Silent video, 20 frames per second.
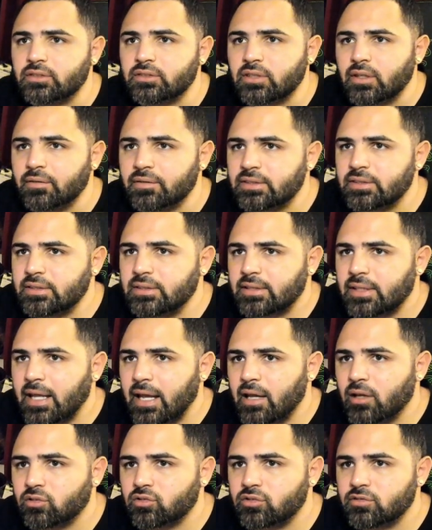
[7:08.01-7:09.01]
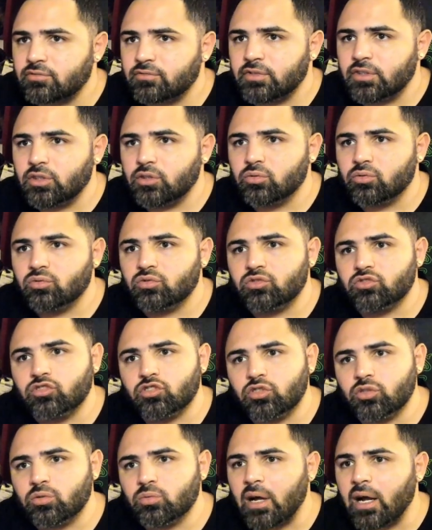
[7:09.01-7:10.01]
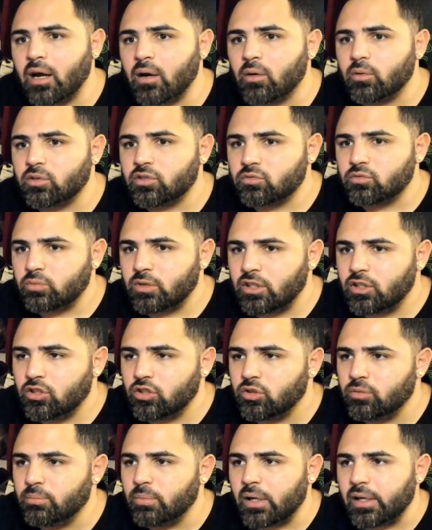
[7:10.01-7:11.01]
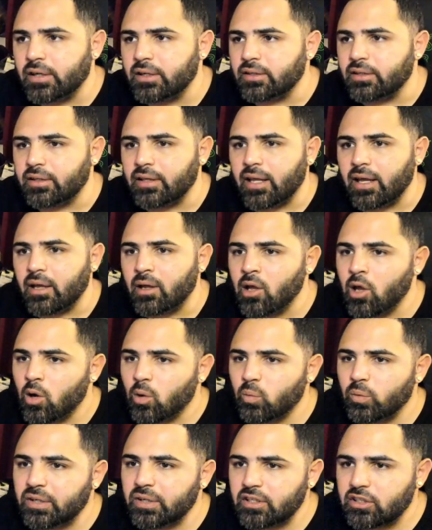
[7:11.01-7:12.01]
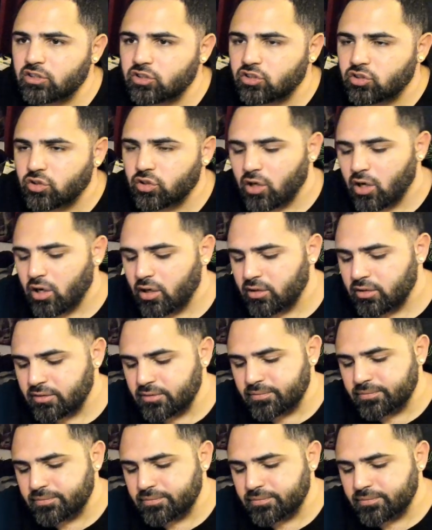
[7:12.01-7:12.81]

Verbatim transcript: 17,000 views in two hours. We can do better than that. We need to start